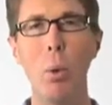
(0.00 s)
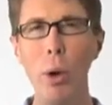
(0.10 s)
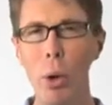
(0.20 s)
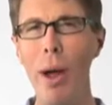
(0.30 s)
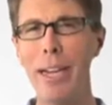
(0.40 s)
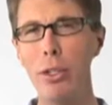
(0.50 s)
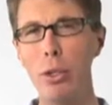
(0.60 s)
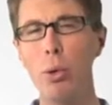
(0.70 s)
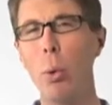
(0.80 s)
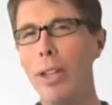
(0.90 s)
what do I
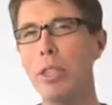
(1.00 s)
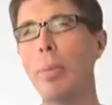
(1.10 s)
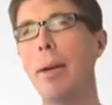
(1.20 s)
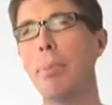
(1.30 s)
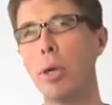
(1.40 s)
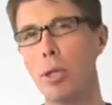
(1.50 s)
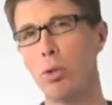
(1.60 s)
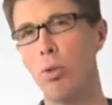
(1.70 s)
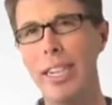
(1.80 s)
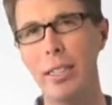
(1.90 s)
do once my book's
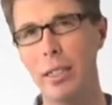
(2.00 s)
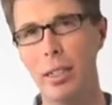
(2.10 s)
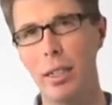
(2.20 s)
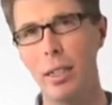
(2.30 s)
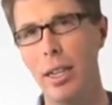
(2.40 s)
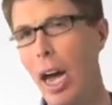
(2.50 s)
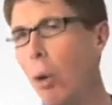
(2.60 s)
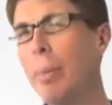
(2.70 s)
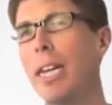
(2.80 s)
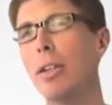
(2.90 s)
written?
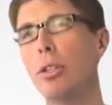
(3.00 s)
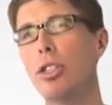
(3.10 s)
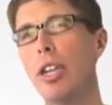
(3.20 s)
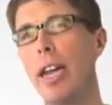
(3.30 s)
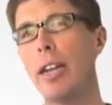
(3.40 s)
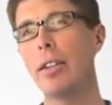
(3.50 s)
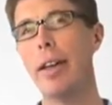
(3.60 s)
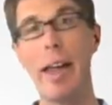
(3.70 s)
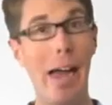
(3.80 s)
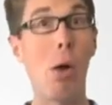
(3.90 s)
Help me understand
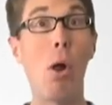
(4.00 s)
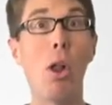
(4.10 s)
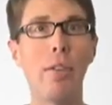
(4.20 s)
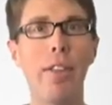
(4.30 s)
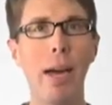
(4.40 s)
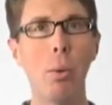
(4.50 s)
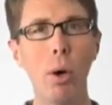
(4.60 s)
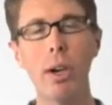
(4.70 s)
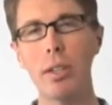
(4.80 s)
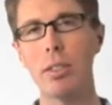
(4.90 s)
how all of that
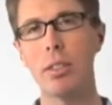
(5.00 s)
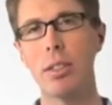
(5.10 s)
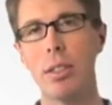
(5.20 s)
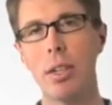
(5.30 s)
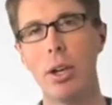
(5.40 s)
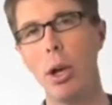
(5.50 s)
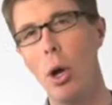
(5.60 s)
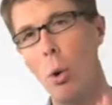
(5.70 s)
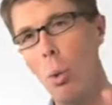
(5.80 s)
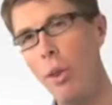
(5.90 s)
works.
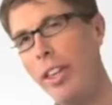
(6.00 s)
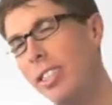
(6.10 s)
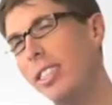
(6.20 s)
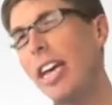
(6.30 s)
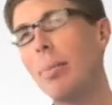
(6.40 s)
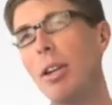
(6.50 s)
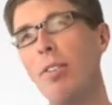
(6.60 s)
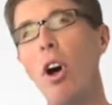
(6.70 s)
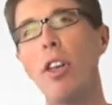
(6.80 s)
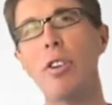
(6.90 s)
Well, this segment
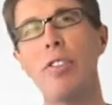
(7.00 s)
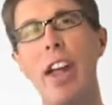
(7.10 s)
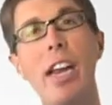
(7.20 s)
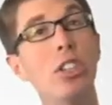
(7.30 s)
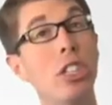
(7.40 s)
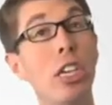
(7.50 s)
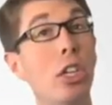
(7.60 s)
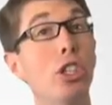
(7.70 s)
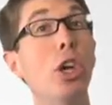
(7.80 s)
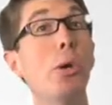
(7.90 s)
of Author Advantage is going
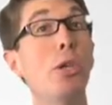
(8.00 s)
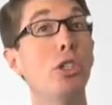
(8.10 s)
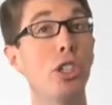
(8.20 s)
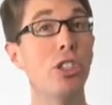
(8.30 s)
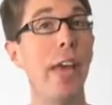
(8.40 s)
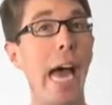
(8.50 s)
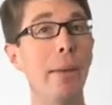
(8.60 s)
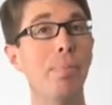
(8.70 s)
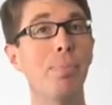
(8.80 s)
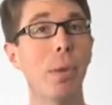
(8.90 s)
to show you just
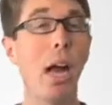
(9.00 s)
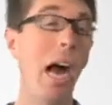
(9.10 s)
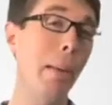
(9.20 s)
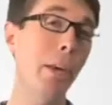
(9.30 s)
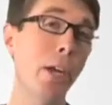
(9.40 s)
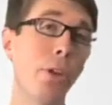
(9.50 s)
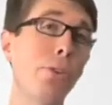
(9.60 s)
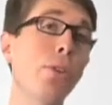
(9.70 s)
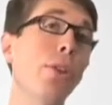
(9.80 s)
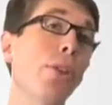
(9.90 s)
that. I'm going to go
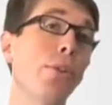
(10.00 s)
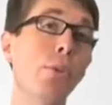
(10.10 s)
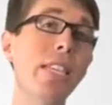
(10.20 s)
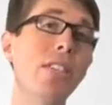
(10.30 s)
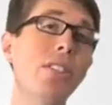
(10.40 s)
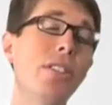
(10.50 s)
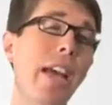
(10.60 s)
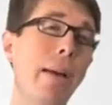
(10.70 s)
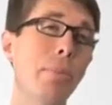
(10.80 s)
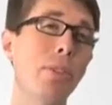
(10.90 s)
through the 3
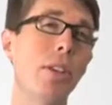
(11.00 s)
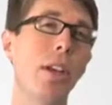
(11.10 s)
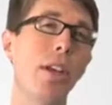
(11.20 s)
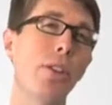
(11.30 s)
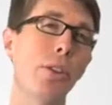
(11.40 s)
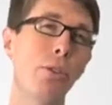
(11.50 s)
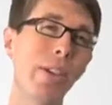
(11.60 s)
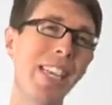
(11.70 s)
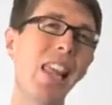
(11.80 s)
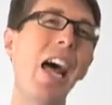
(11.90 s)
steps, the
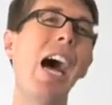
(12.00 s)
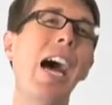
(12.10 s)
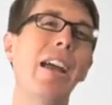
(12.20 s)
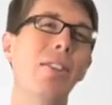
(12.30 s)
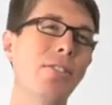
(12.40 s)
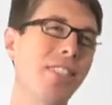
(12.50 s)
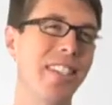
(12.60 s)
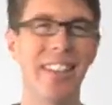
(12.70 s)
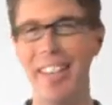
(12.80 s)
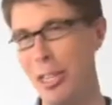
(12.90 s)
3 lives
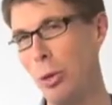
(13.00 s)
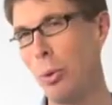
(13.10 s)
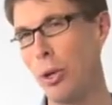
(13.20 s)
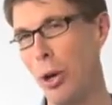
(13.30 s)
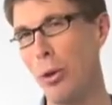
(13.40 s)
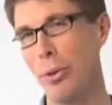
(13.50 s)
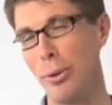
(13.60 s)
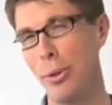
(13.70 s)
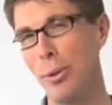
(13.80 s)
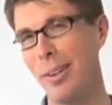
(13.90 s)
that you will go
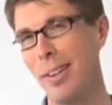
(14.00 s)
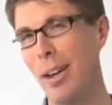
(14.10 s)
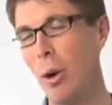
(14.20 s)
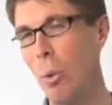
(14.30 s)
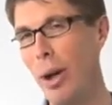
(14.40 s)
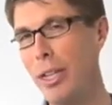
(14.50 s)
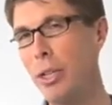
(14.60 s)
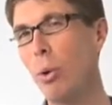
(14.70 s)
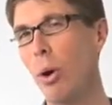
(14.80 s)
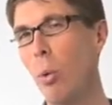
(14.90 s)
through when
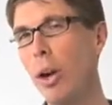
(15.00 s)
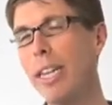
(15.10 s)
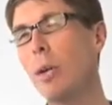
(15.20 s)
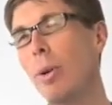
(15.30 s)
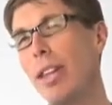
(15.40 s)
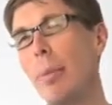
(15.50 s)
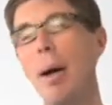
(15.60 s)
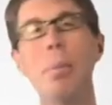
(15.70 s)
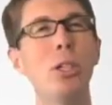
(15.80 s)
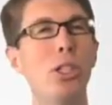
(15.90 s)
you are working with a
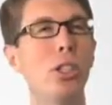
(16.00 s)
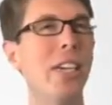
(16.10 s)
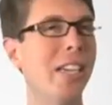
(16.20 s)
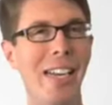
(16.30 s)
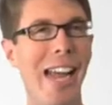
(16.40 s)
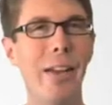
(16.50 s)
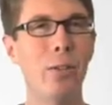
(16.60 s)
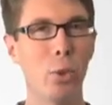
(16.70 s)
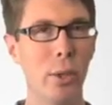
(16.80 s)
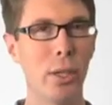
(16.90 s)
publisher and an
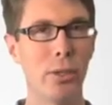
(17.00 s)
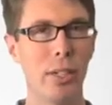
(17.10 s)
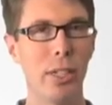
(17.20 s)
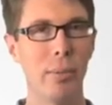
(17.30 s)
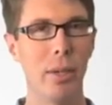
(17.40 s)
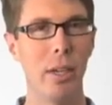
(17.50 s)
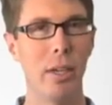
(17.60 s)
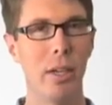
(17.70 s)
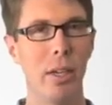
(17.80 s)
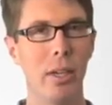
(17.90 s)
editorial team
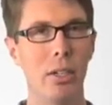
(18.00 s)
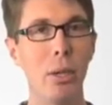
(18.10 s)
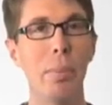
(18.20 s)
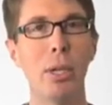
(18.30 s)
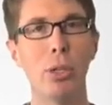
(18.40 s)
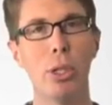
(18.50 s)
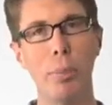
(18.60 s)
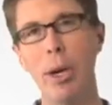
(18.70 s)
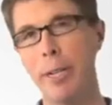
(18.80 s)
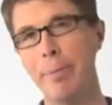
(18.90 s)
to build your
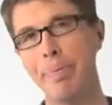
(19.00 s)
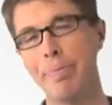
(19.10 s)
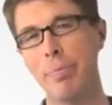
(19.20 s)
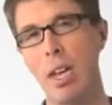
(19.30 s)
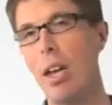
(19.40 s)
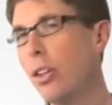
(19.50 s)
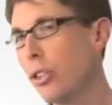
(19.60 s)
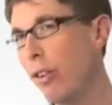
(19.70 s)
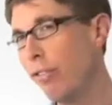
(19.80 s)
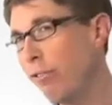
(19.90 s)
book.
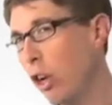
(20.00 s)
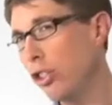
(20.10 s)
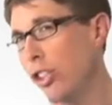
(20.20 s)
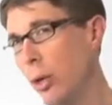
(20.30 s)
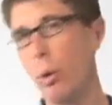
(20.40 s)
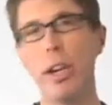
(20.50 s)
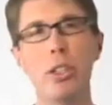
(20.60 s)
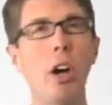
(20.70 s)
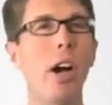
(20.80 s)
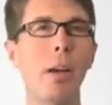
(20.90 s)
So the first thing we're going
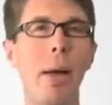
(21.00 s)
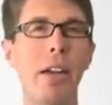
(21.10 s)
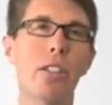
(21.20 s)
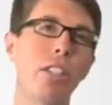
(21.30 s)
to talk about is